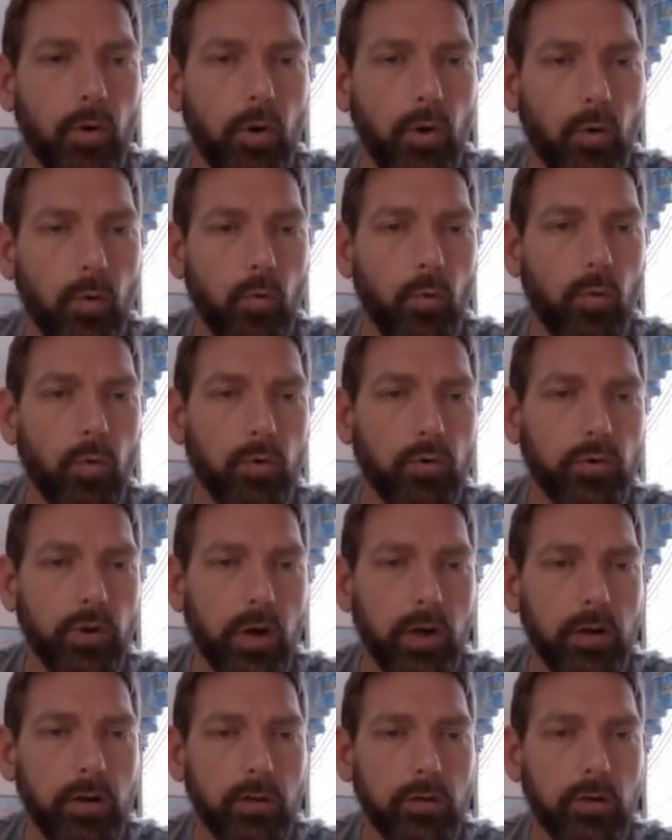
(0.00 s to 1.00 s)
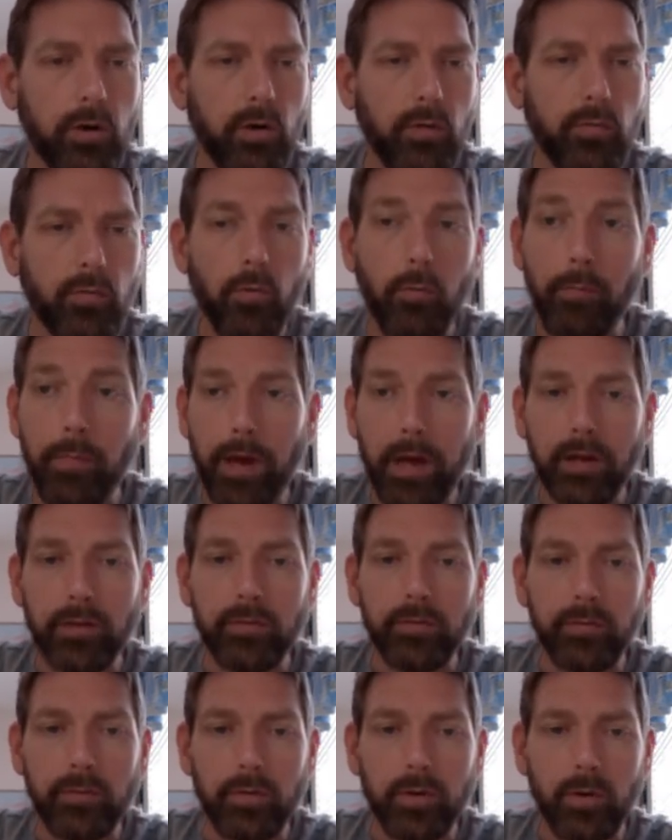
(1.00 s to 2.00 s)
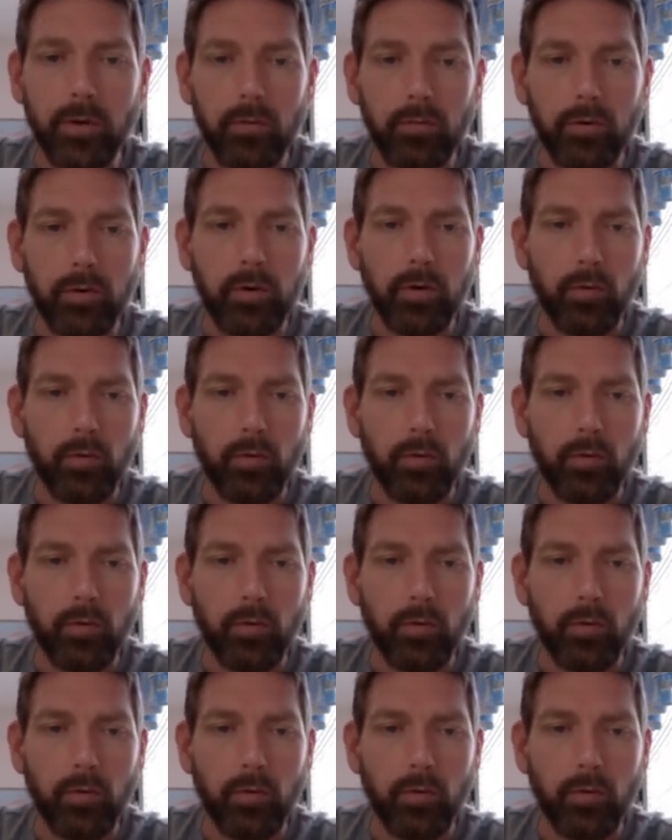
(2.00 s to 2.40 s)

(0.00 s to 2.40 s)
we're trying to solve for mass of salt,